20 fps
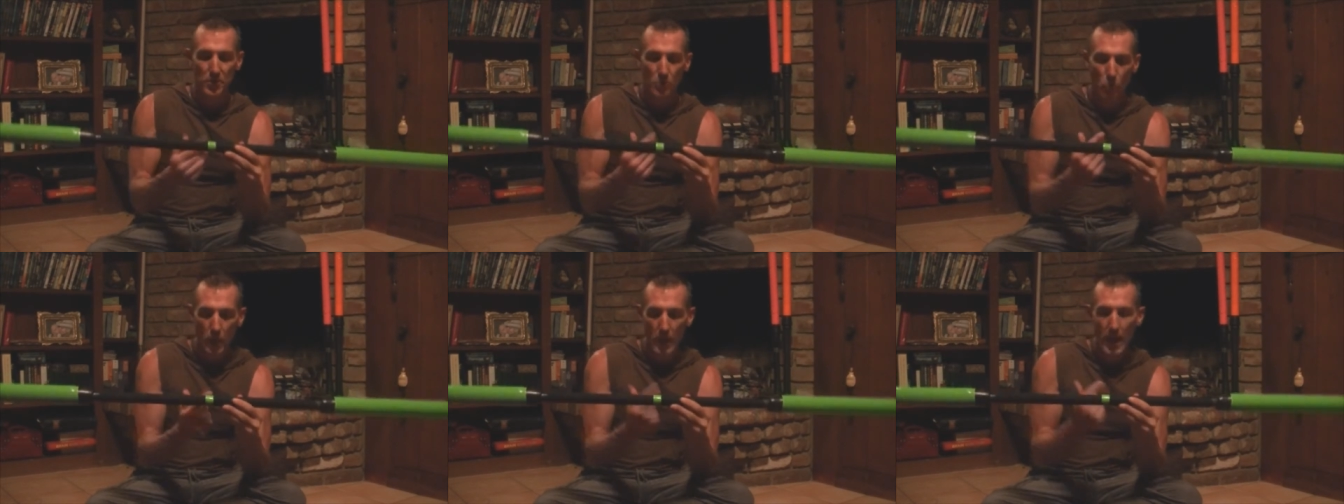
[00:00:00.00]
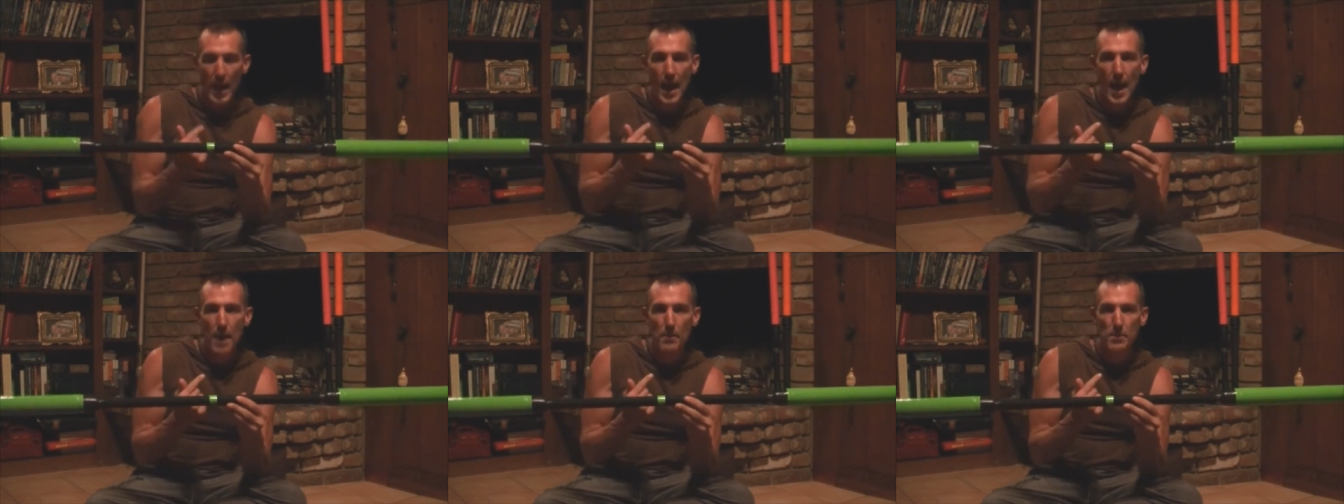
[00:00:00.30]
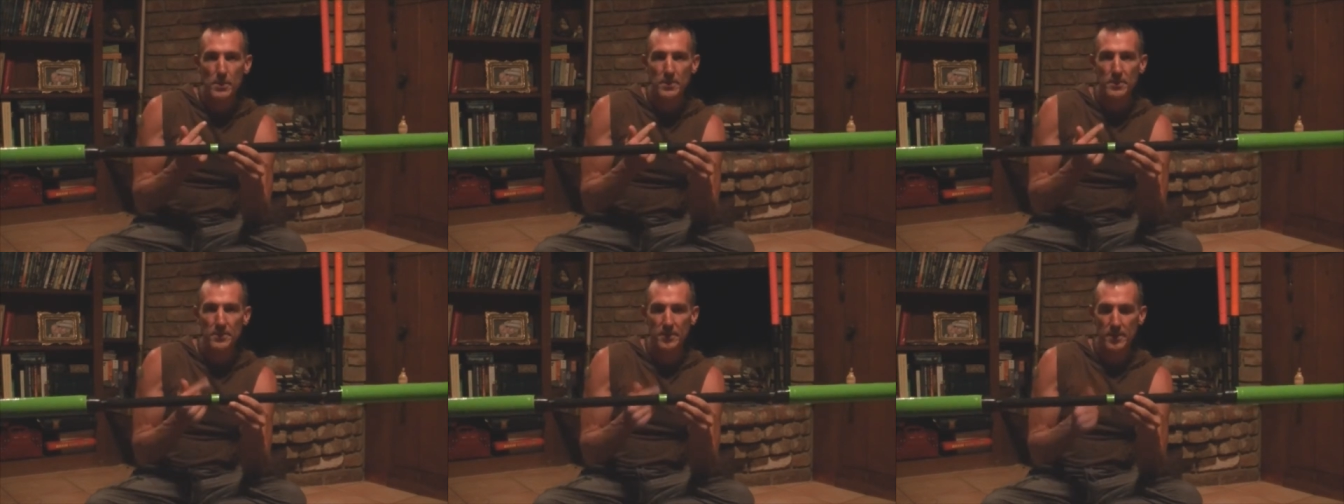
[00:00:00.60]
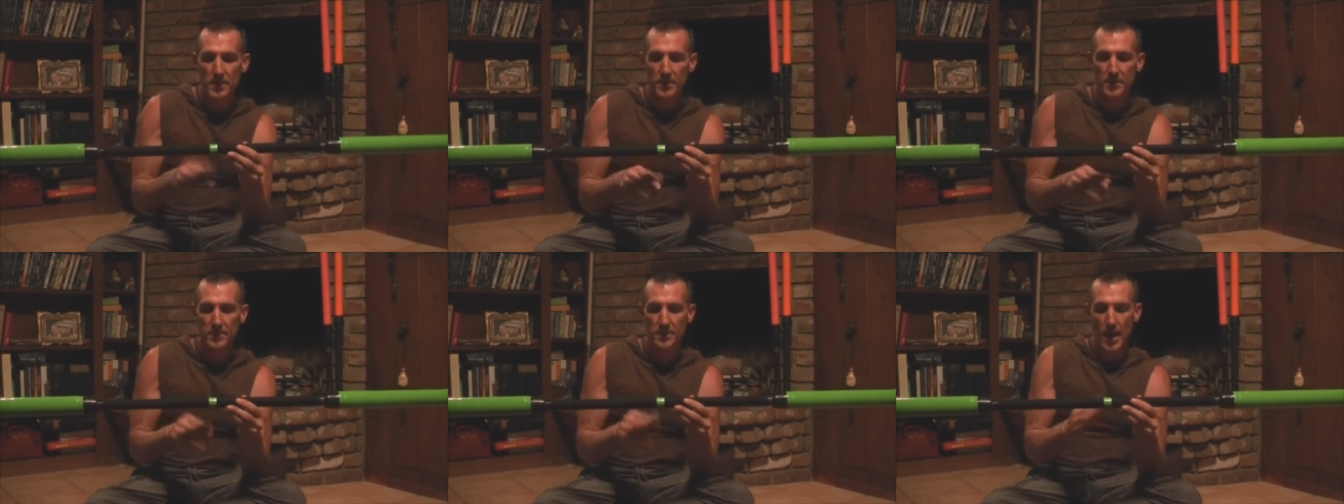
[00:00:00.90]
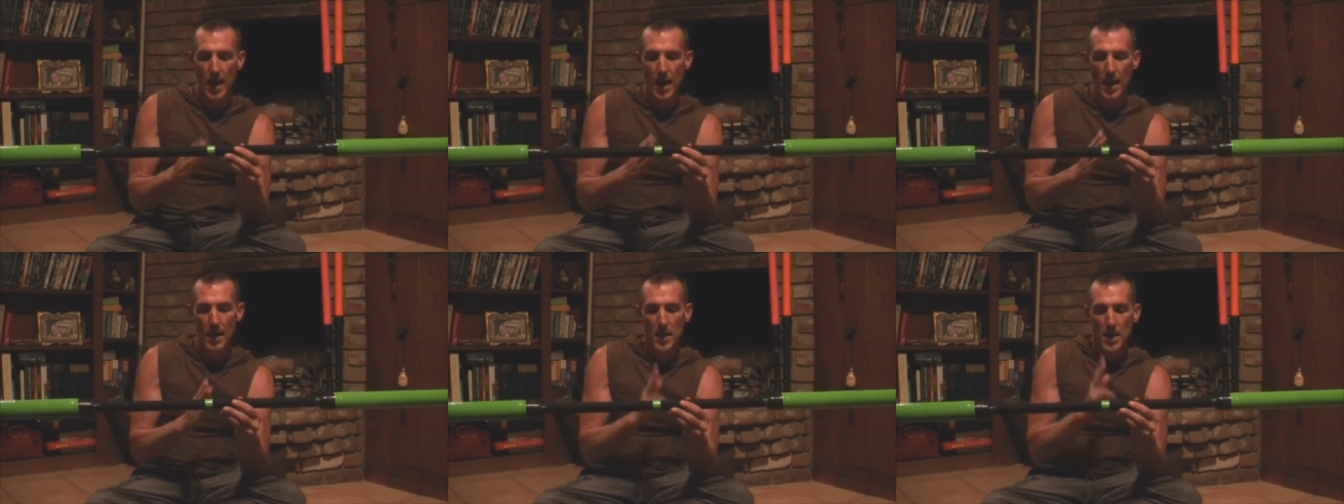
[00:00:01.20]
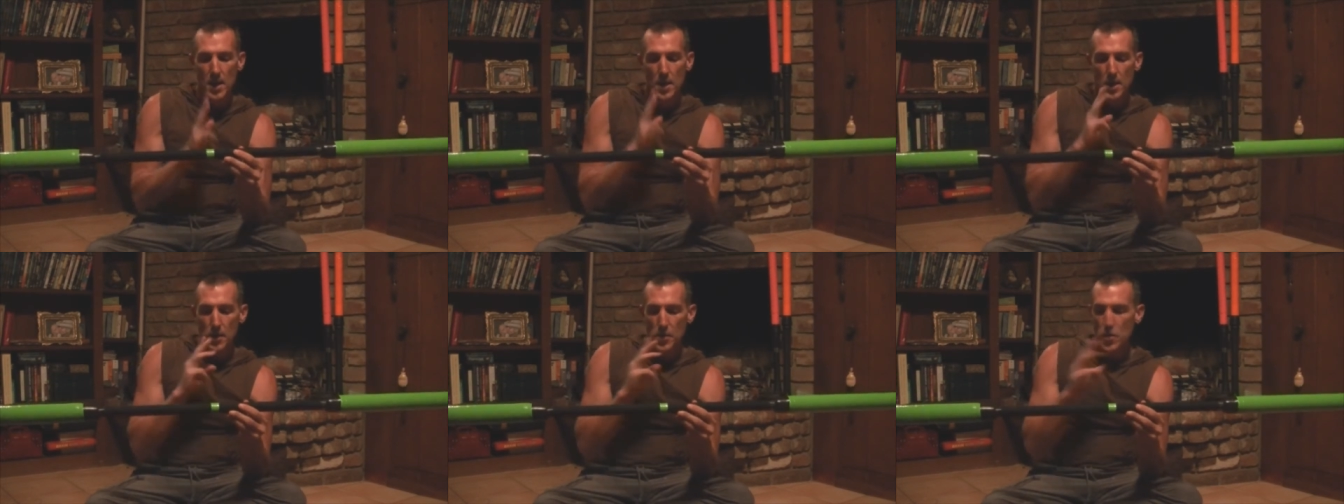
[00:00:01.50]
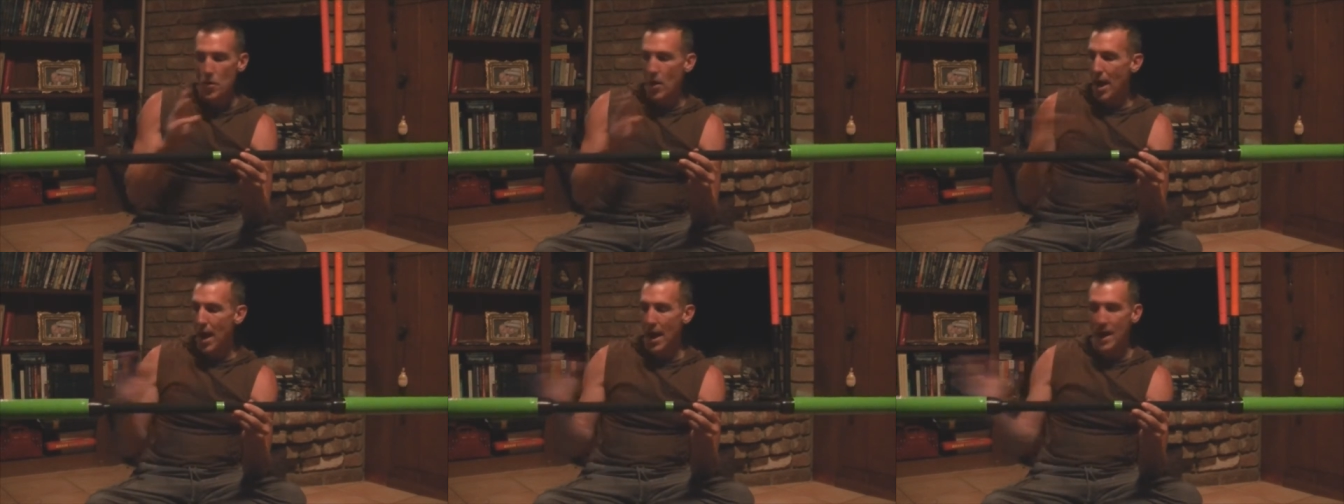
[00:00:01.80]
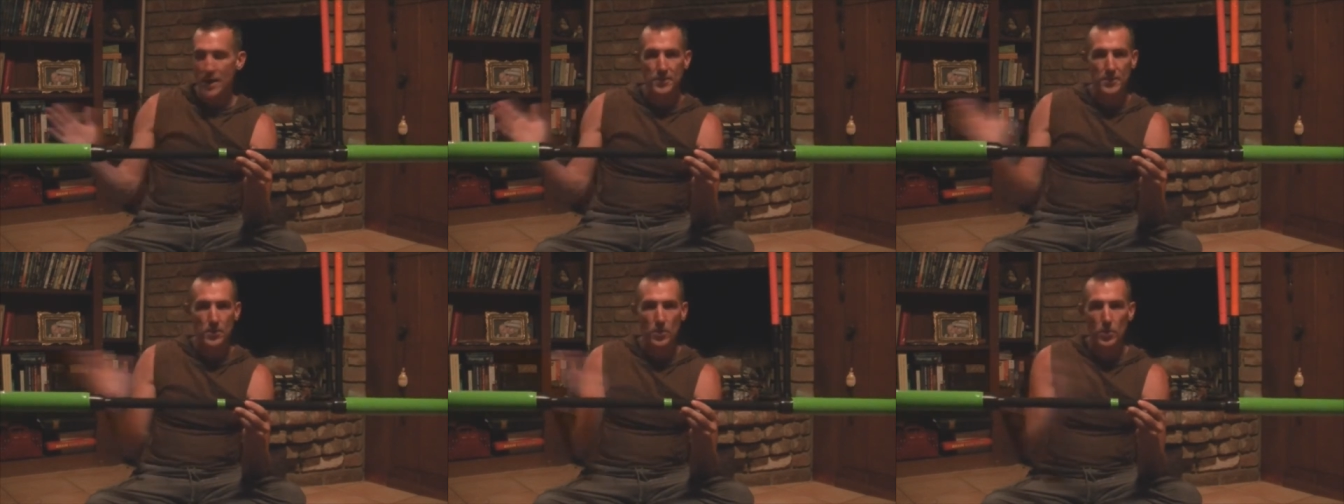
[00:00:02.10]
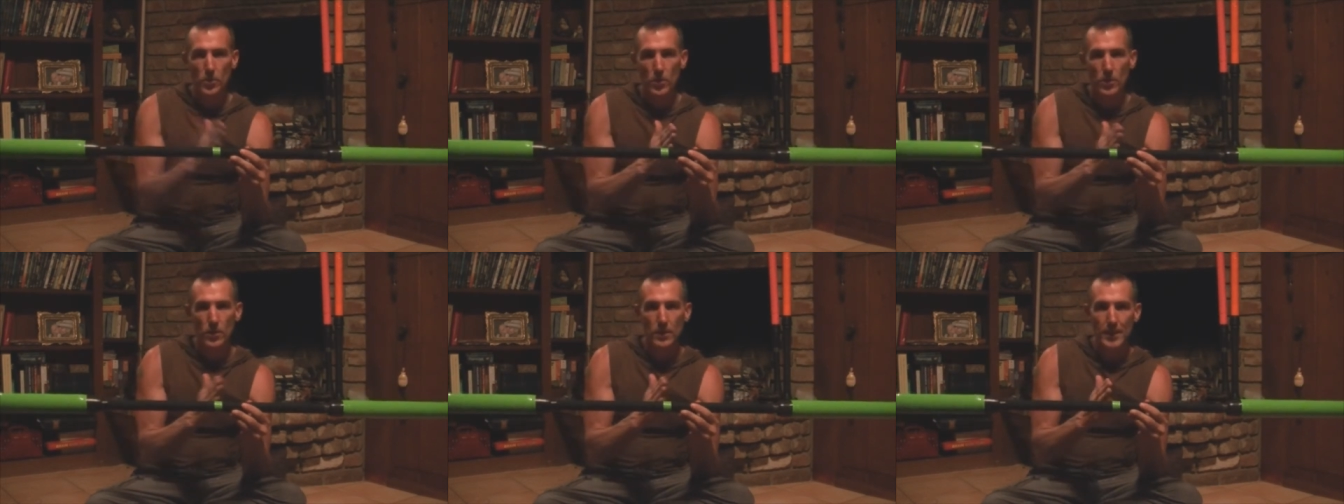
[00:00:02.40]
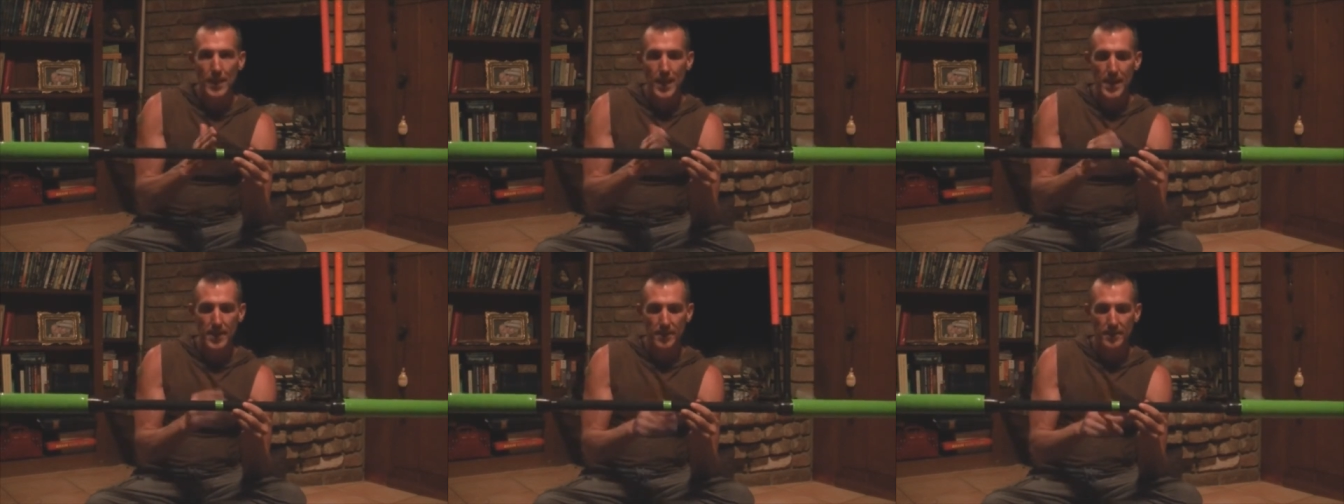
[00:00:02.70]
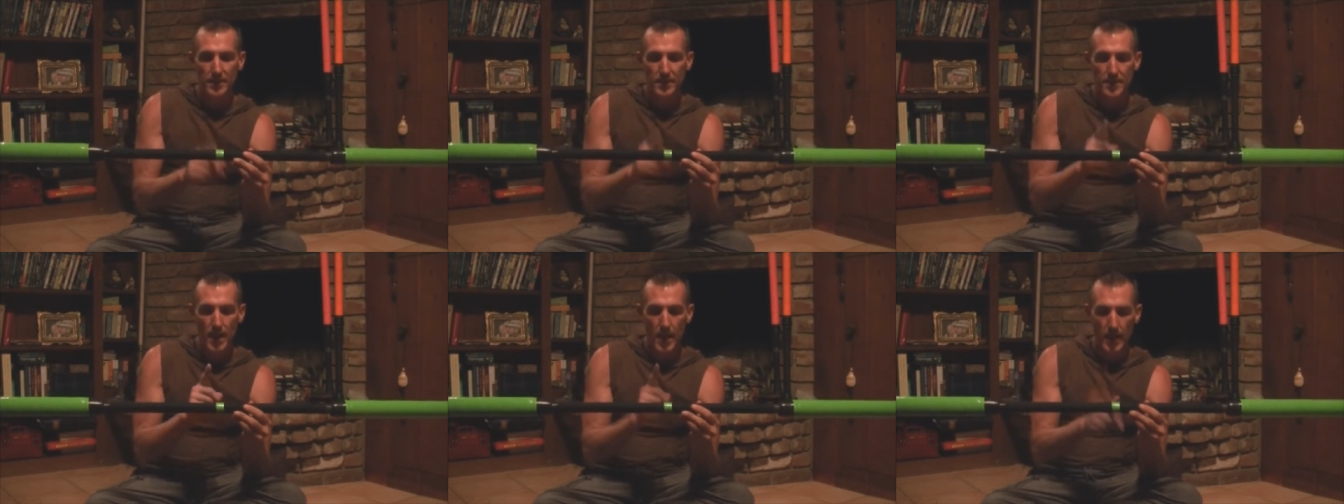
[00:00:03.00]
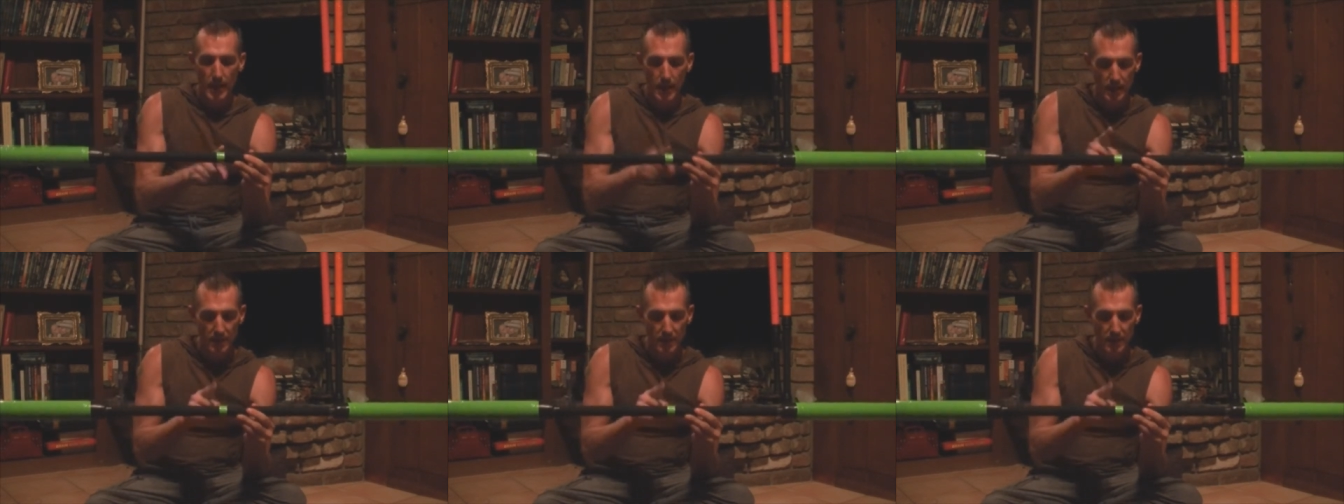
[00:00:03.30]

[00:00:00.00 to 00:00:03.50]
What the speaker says: And what happens is that your eyes go to the lightest thing.